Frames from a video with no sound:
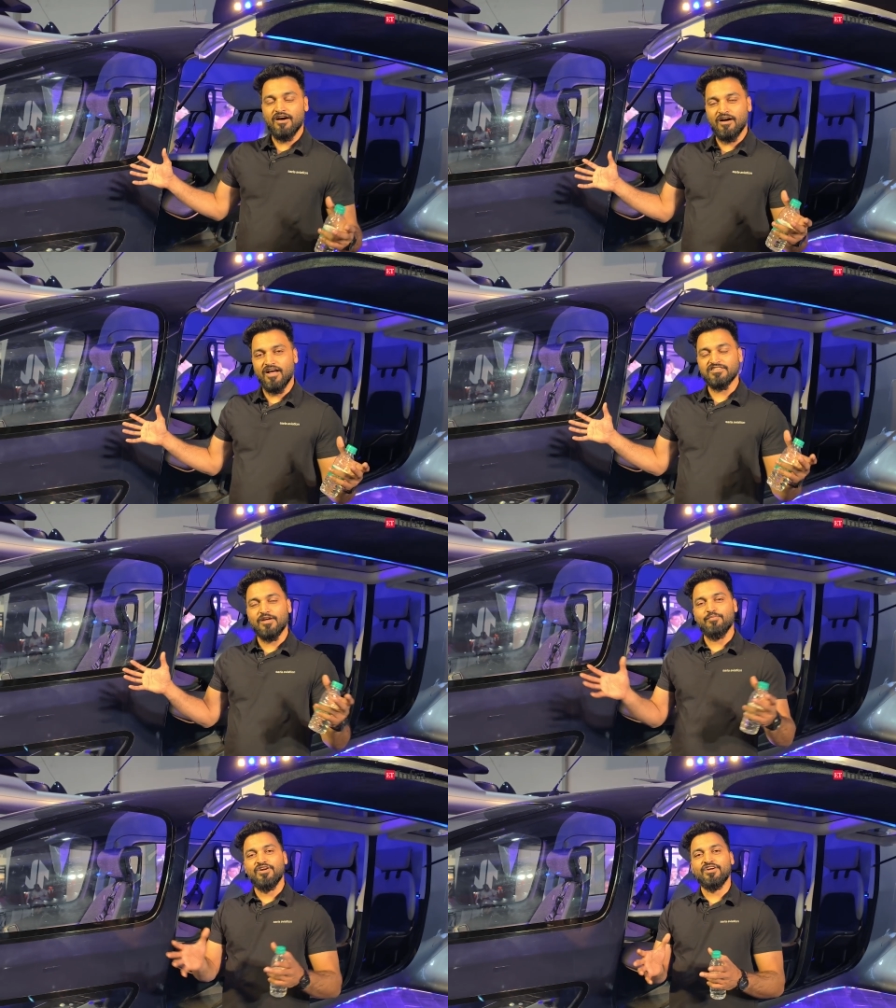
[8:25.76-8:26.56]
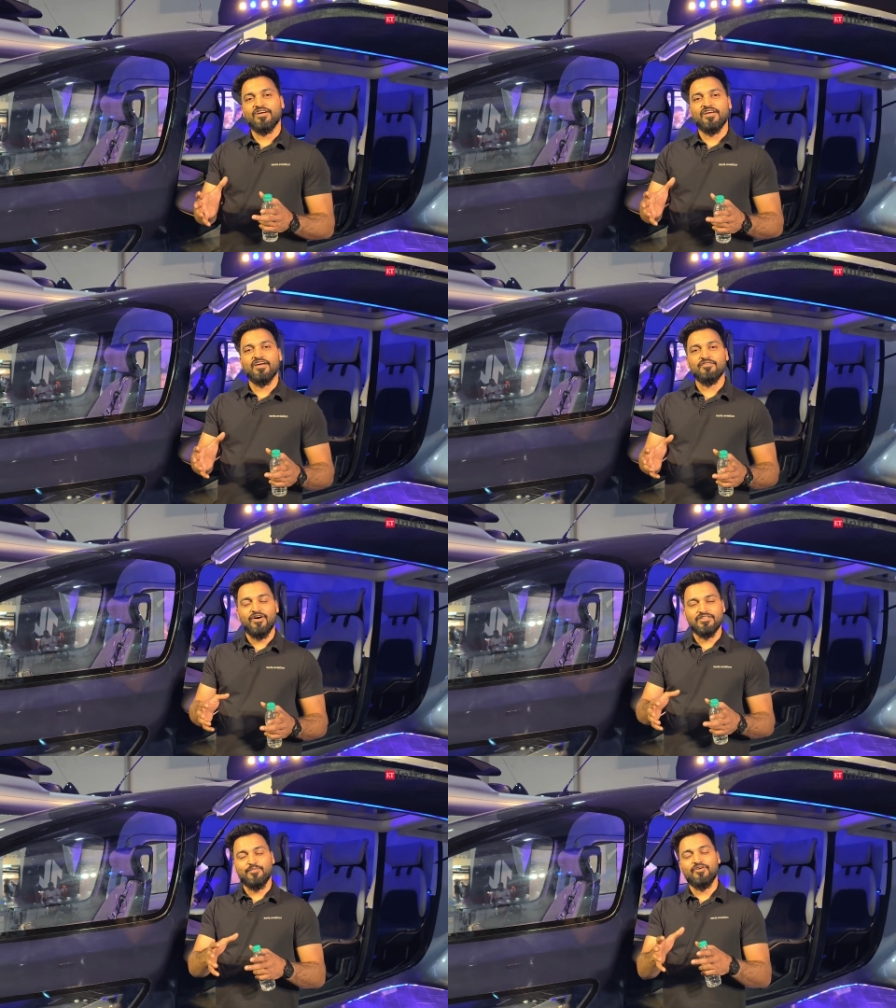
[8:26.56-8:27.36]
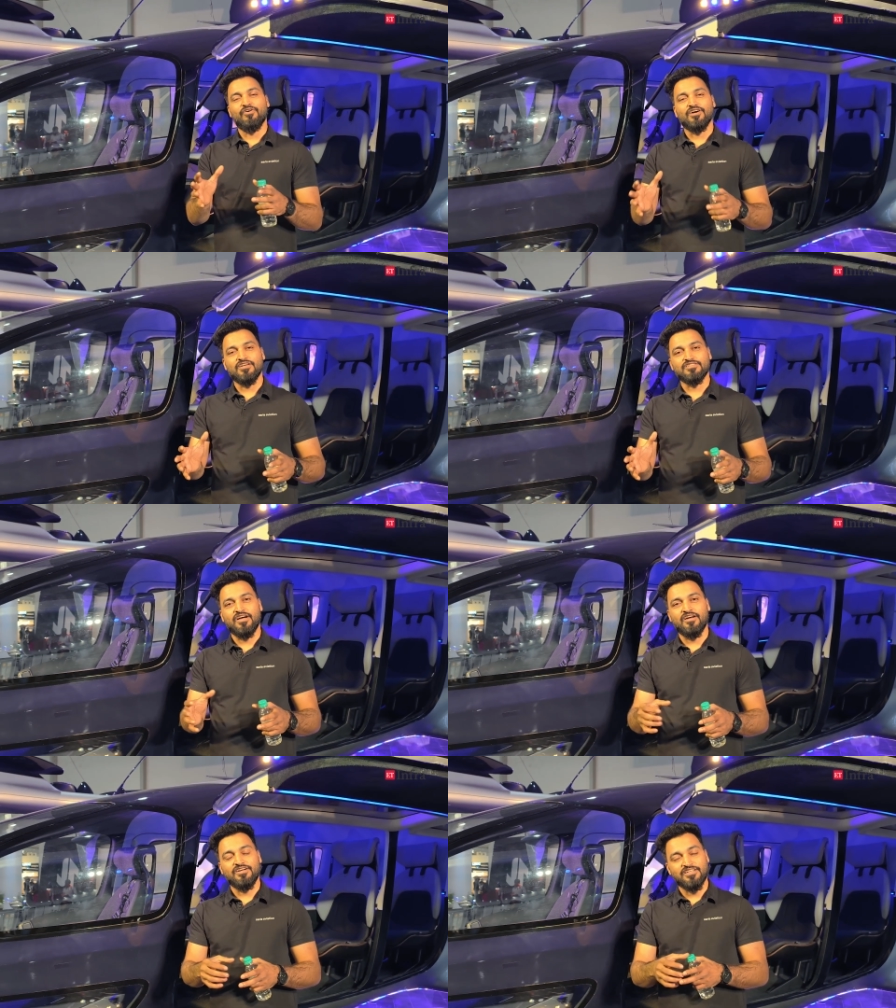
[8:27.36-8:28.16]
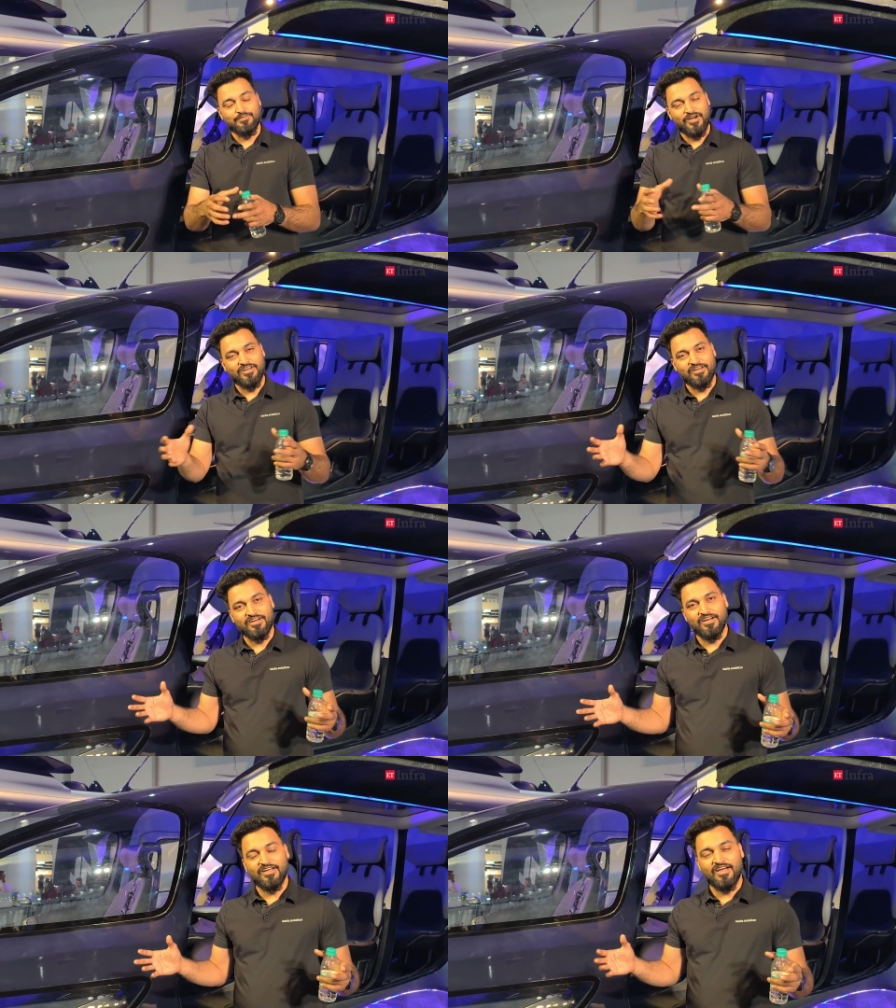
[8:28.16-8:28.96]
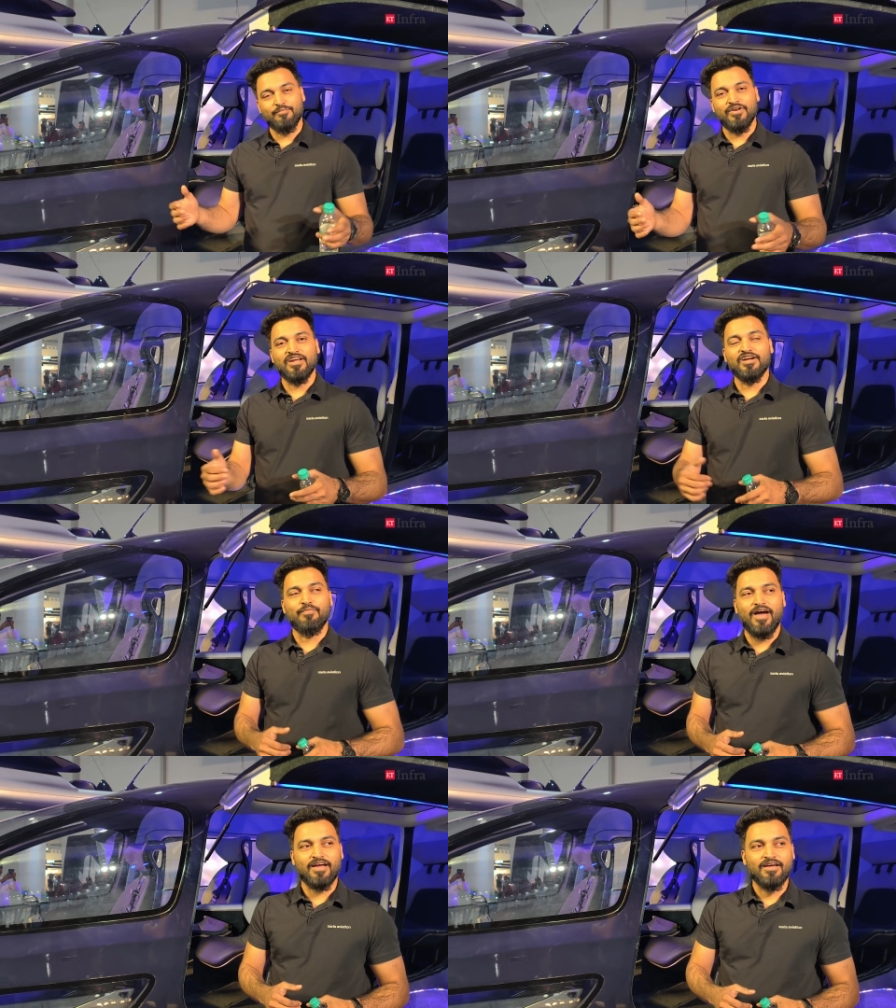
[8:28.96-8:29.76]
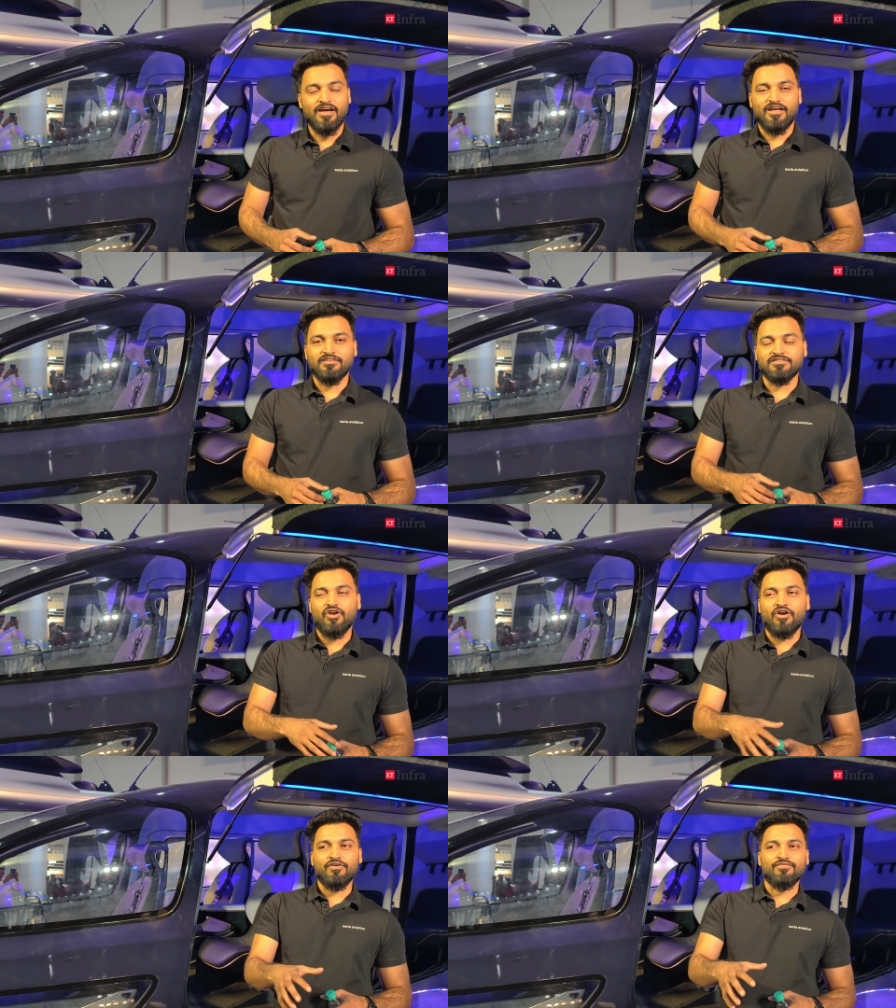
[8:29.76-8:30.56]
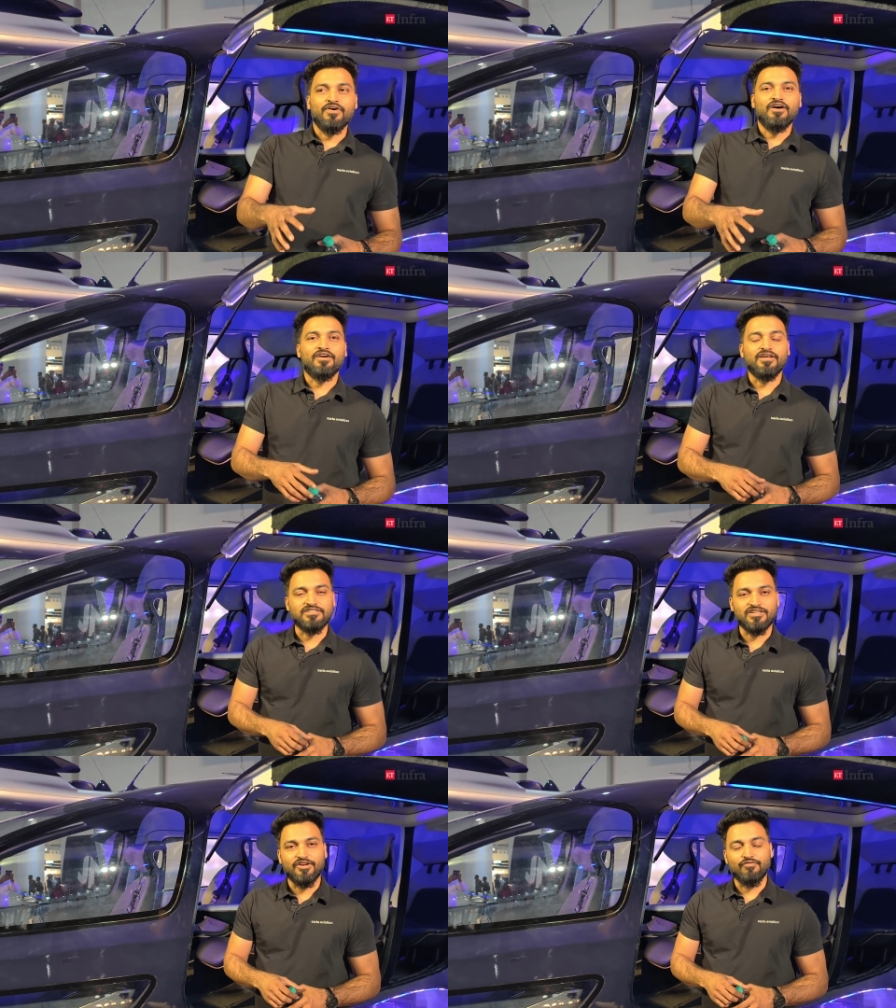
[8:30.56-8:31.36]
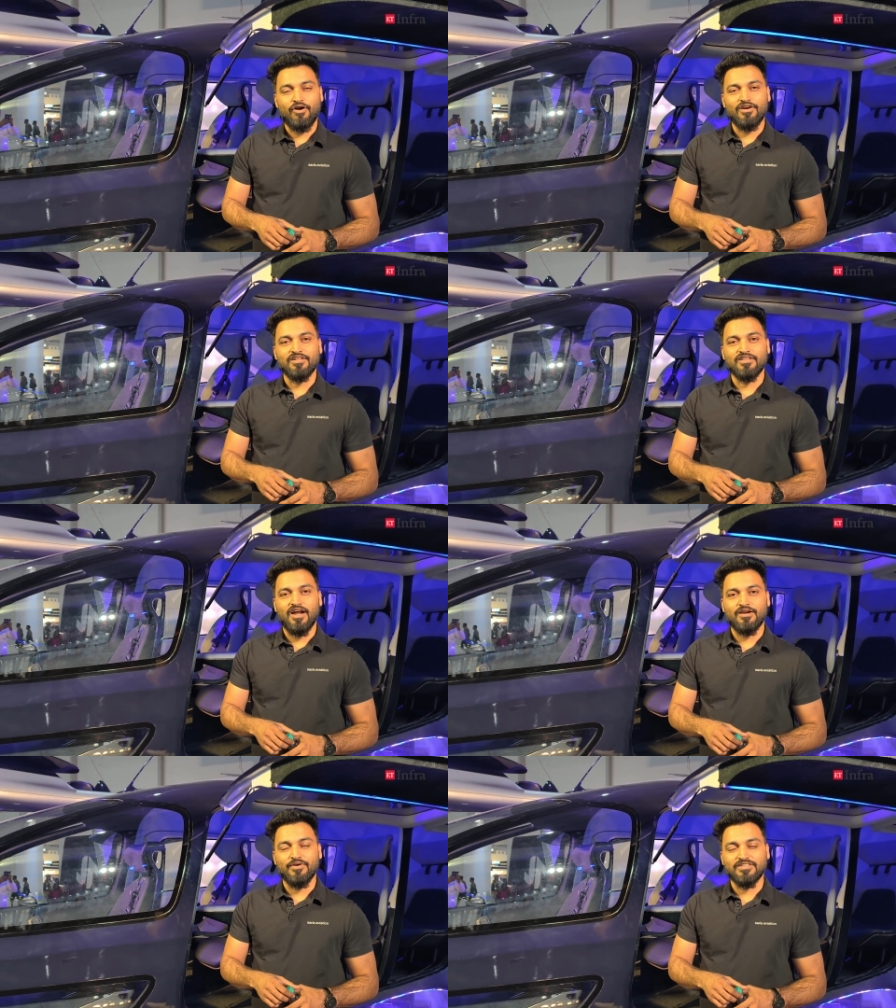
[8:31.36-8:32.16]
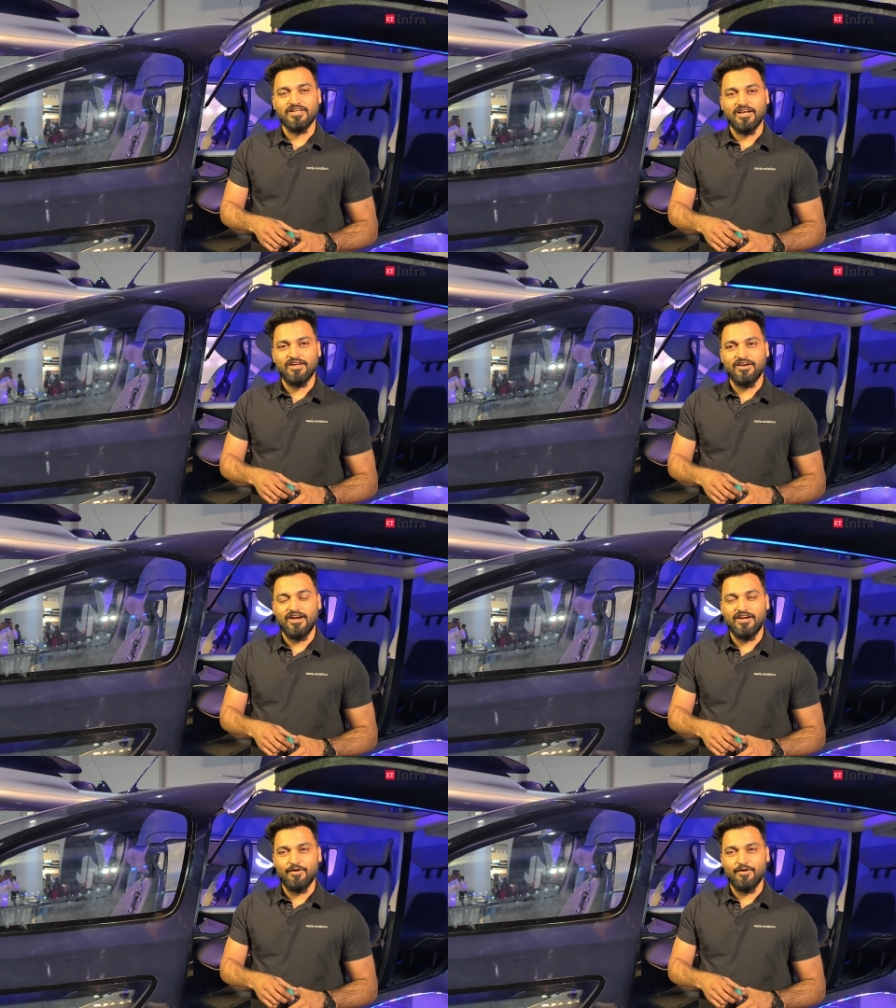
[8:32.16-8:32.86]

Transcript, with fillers: uh, assemble it again once my work is done dismantle it again bring it back there's a lot of risk involved in that basically, right?